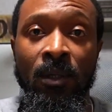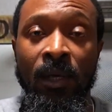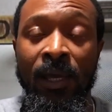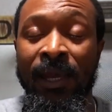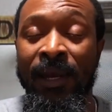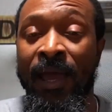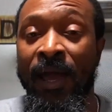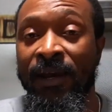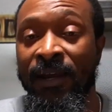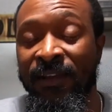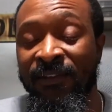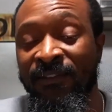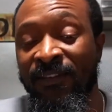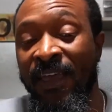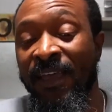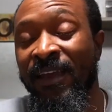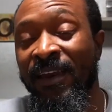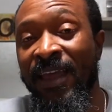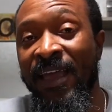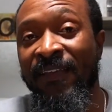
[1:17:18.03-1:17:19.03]
And now they're
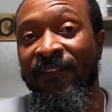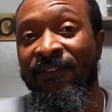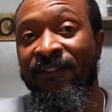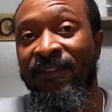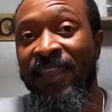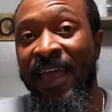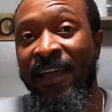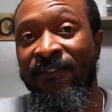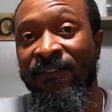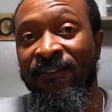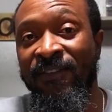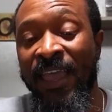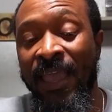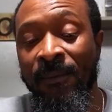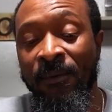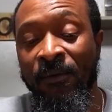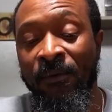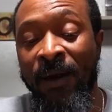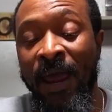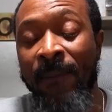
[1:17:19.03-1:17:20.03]
taking that
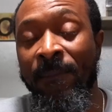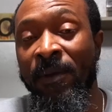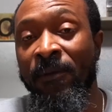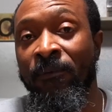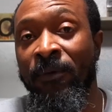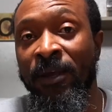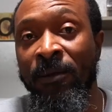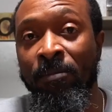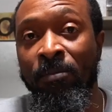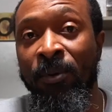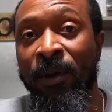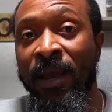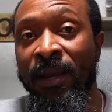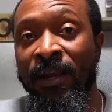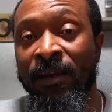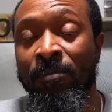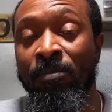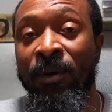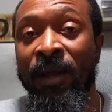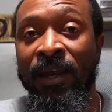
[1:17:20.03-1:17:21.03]
same crap and
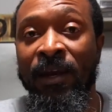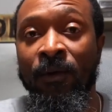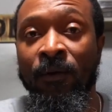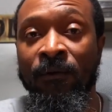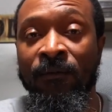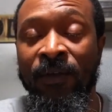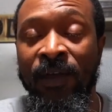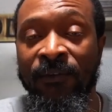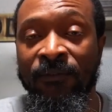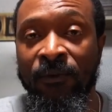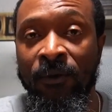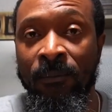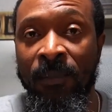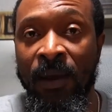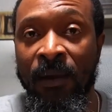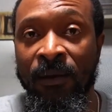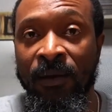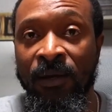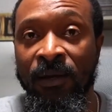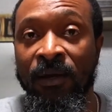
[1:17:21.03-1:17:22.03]
rebranding it, bringing it over here to
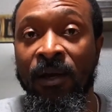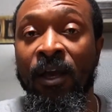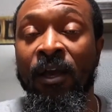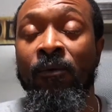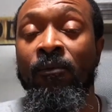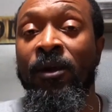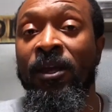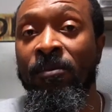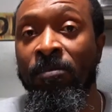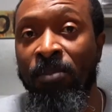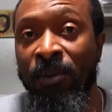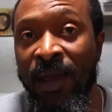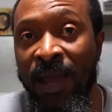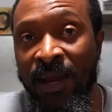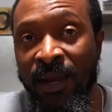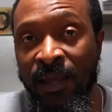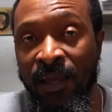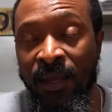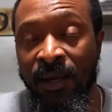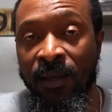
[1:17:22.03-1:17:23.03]
America,
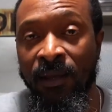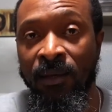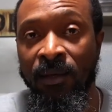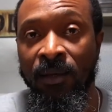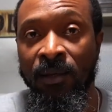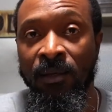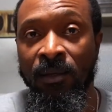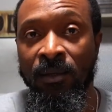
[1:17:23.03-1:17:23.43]
rebranding it